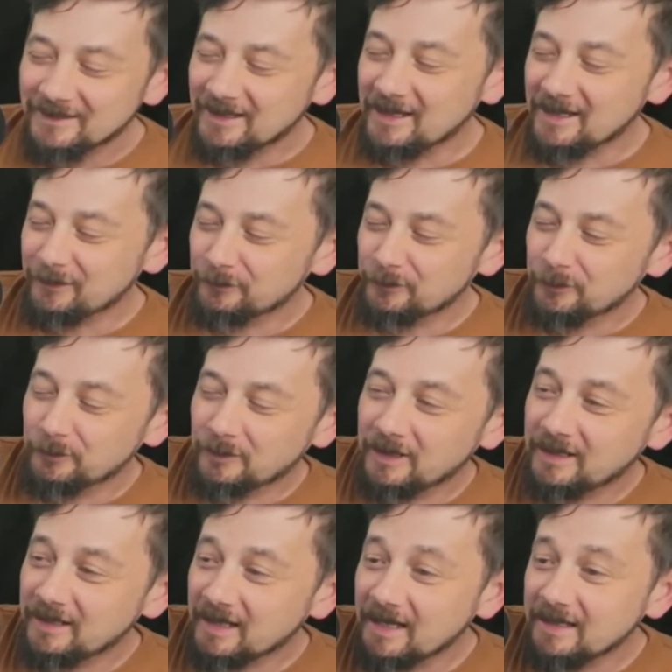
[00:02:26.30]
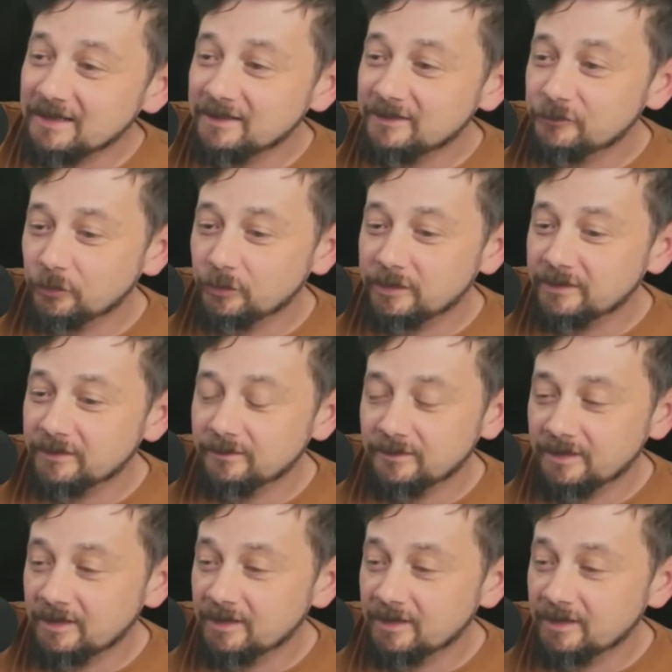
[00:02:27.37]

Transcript: I don't know. I enjoy